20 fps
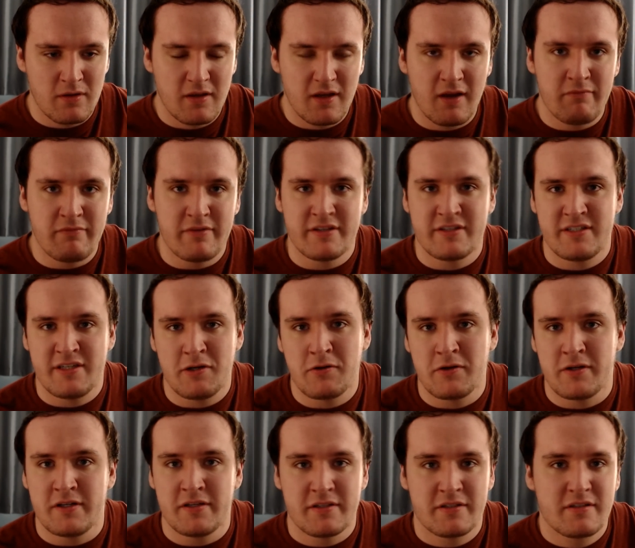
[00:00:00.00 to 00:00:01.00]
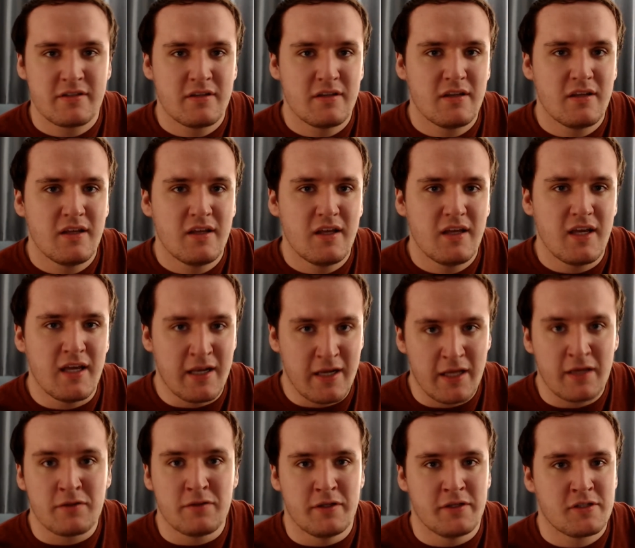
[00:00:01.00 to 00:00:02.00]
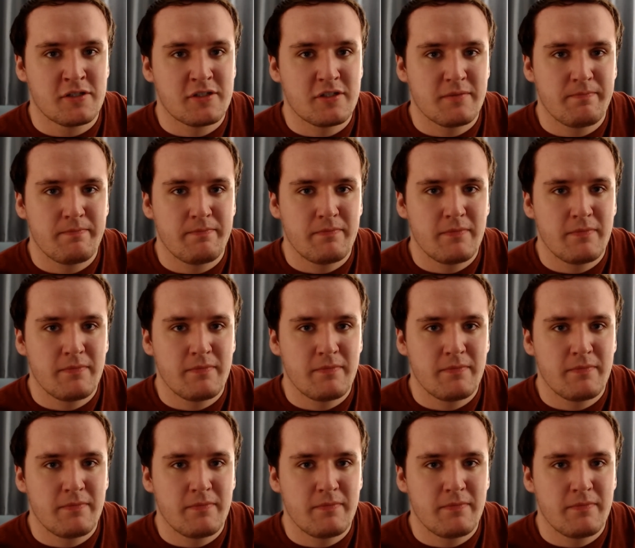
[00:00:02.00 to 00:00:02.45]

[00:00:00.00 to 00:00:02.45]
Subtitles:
of this series in English,